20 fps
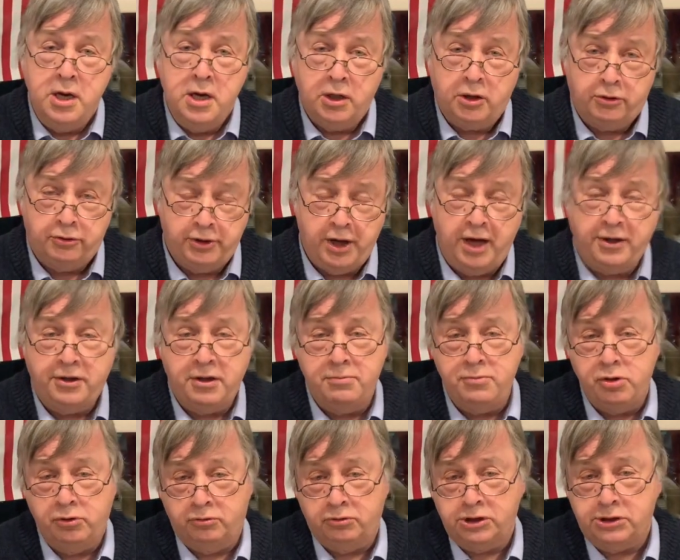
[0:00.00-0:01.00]
create the
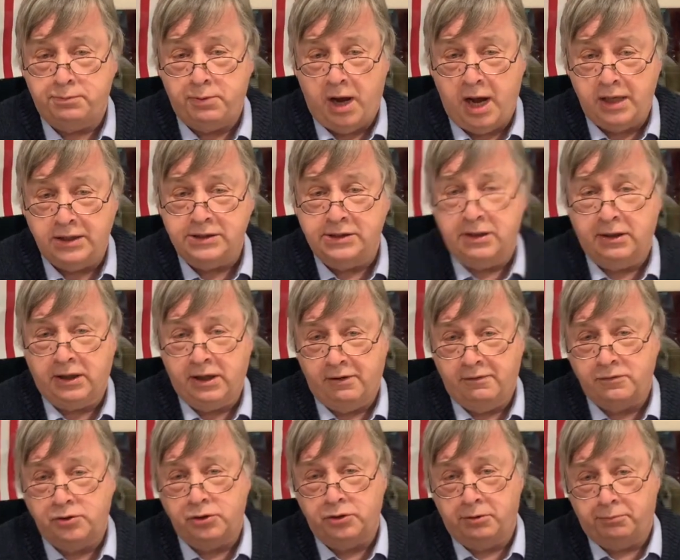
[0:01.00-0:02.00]
immune response that
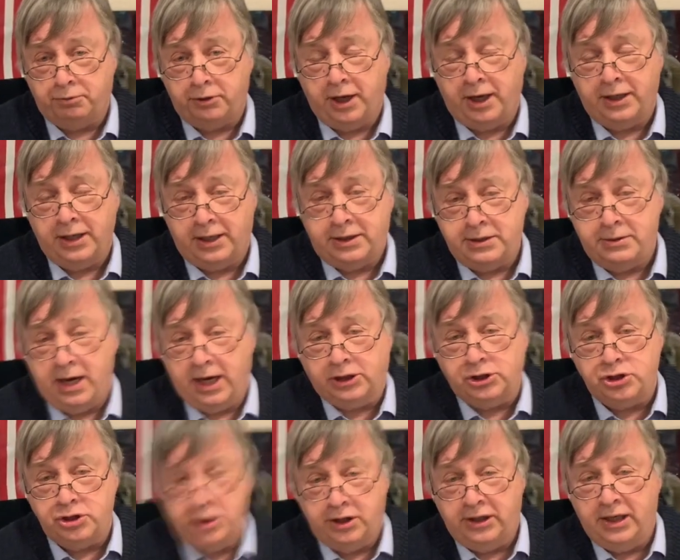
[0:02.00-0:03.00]
gives you the
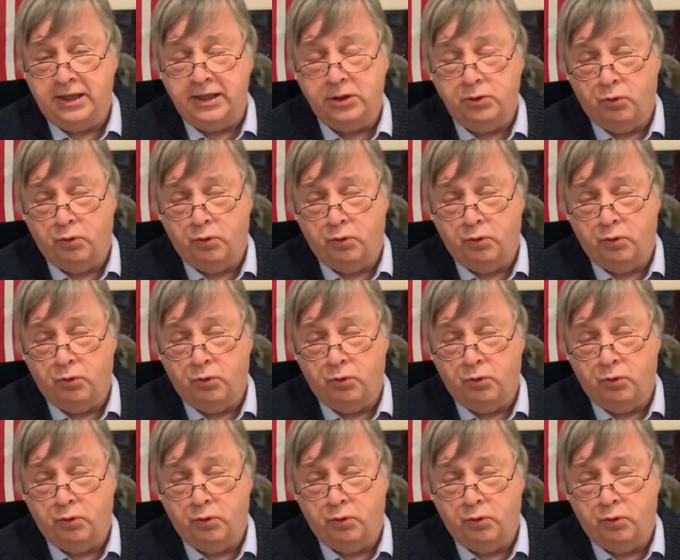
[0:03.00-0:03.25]
protection that any